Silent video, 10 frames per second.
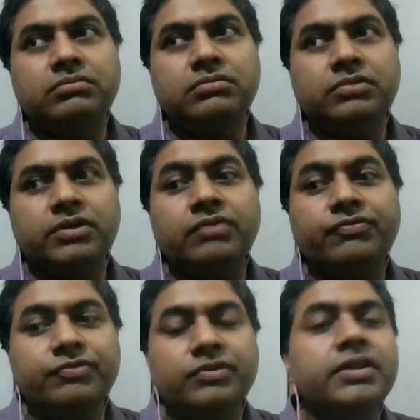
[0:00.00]
mm,
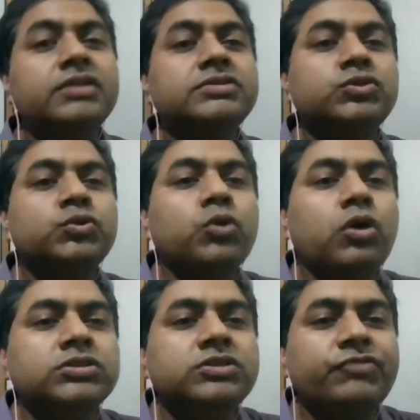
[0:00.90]
if there is
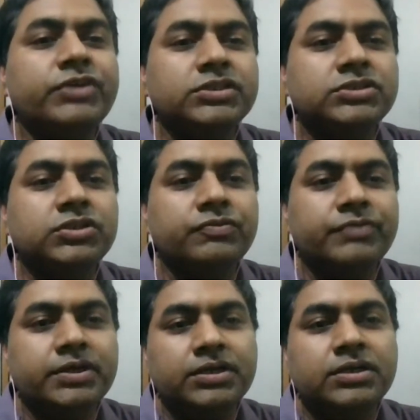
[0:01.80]
no ossification of
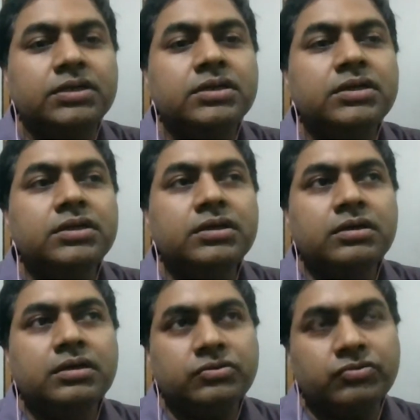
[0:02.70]
the head?
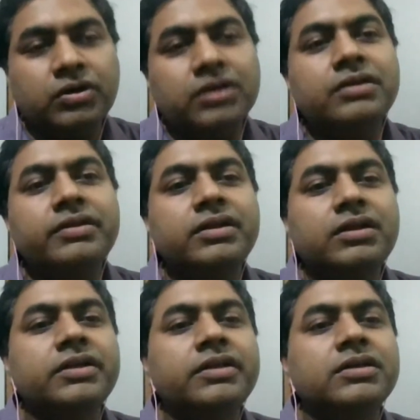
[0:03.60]
So, other
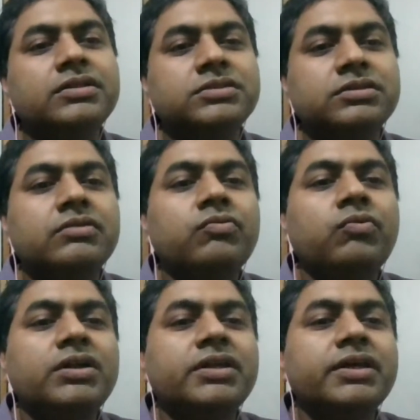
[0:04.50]
than clinical, sir,
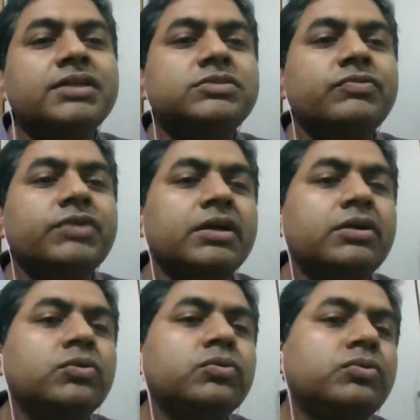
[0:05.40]
what else we
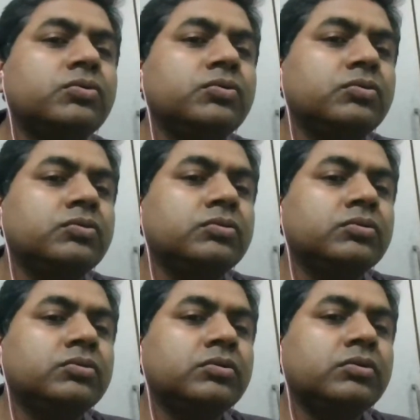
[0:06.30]
can do to
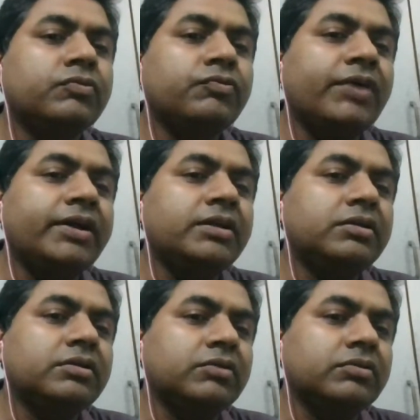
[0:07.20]
find
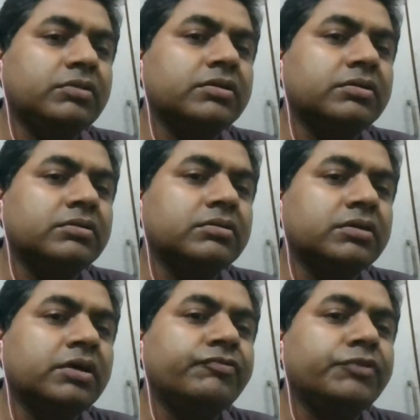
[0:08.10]
it out, uh,
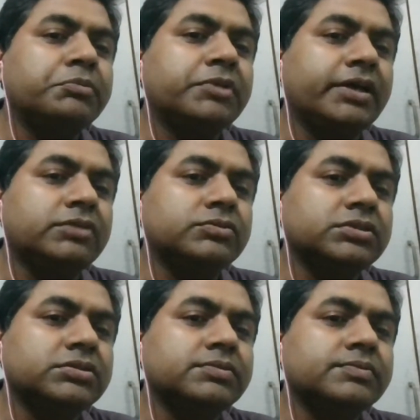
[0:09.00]
confirm the, the CDH